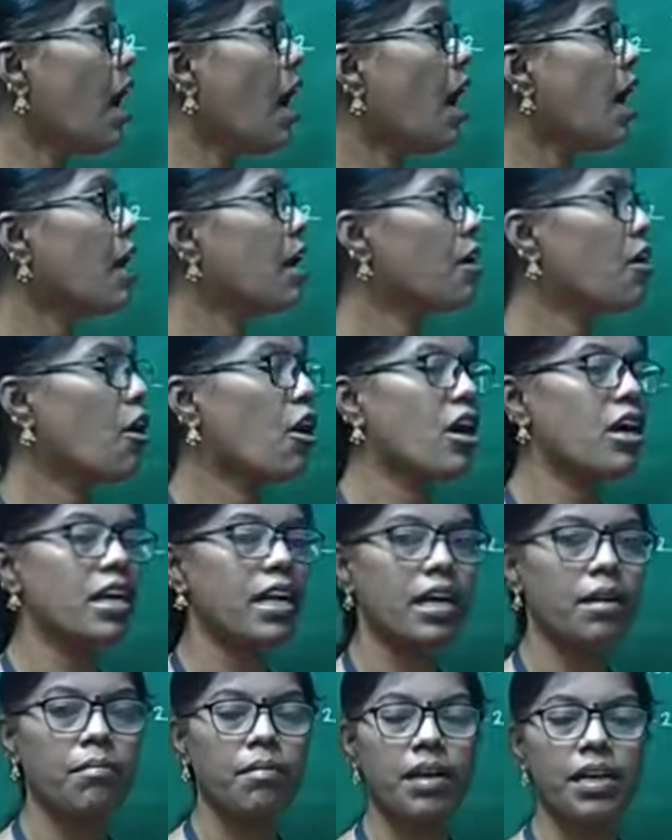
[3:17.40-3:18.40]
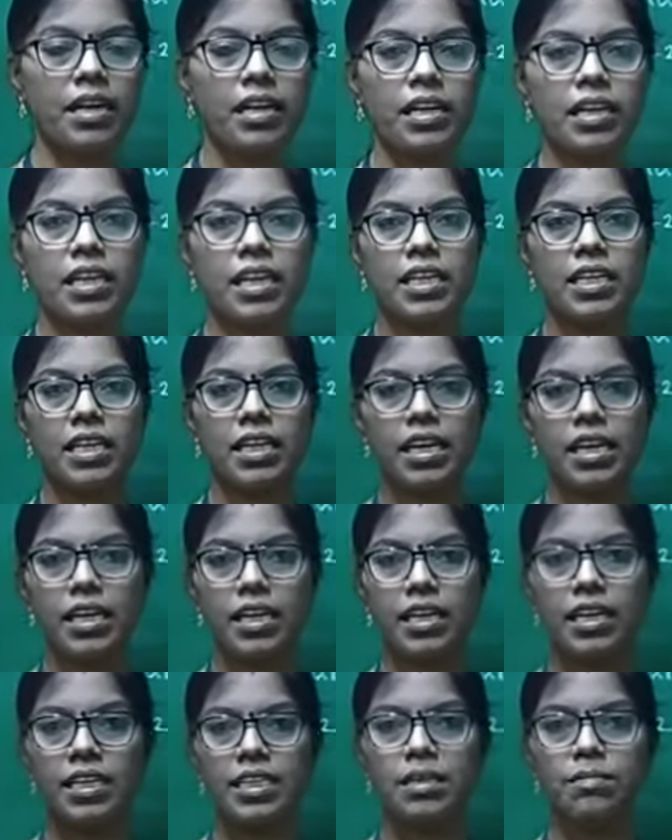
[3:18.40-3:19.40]
or non-terminating
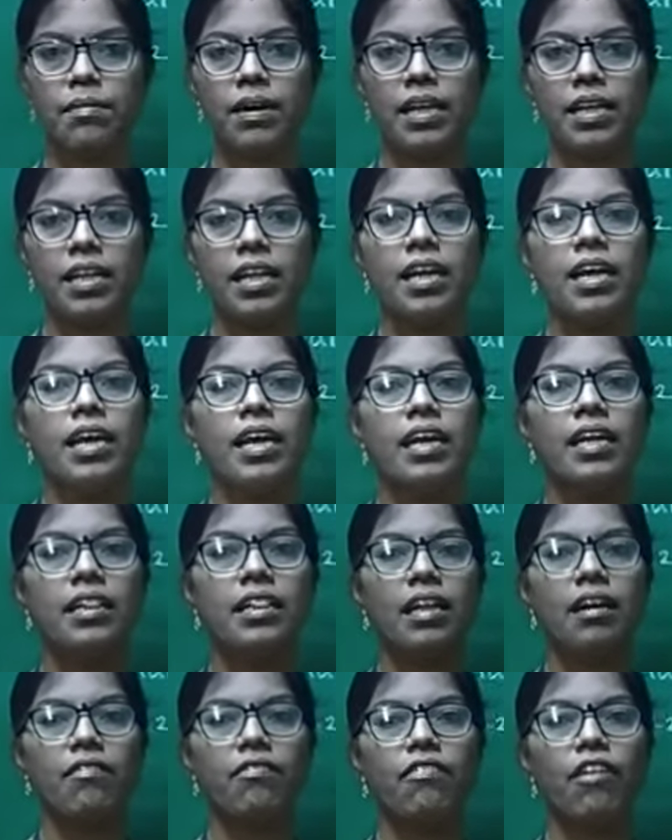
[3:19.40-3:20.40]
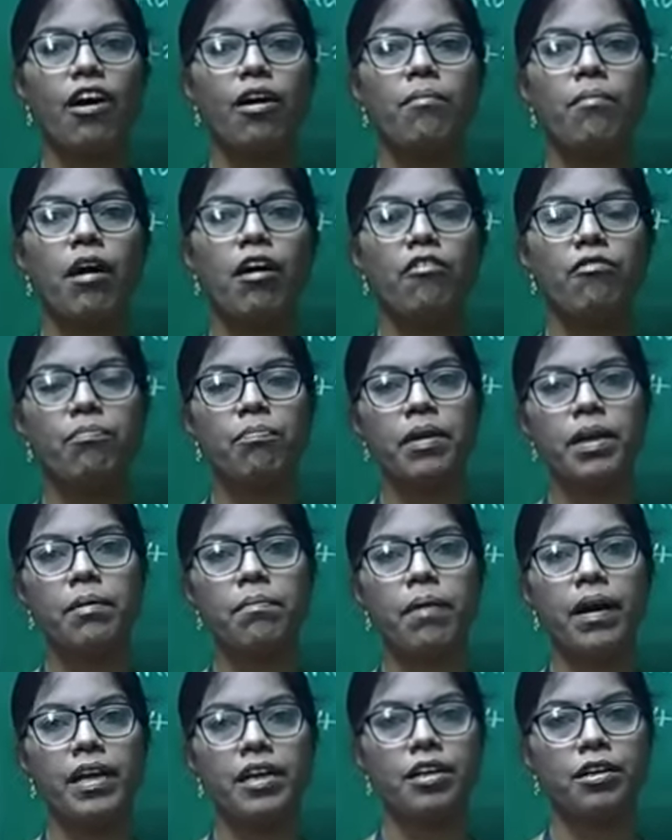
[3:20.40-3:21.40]
recurring decimal in the form of P
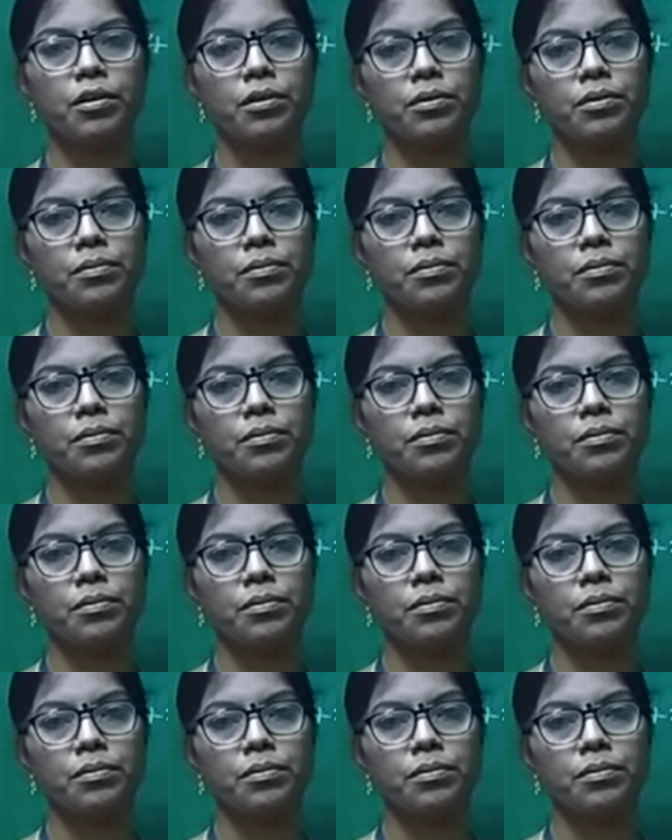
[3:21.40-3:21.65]
by Q.